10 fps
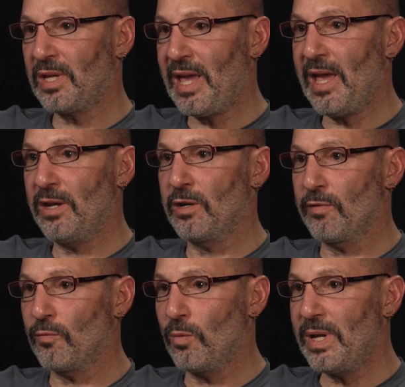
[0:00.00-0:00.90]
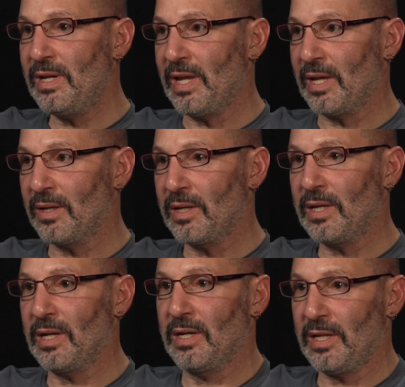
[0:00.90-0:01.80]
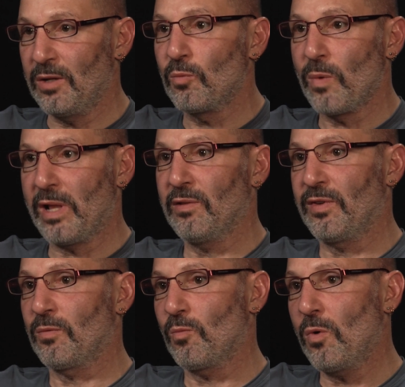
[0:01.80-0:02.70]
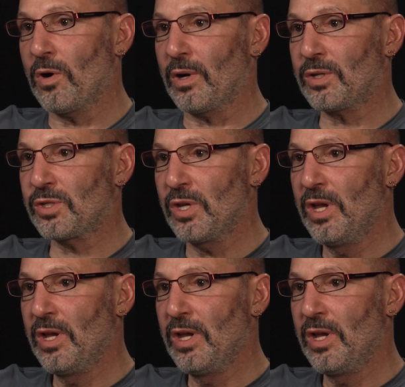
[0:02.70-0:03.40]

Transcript: canon of reading in relevant works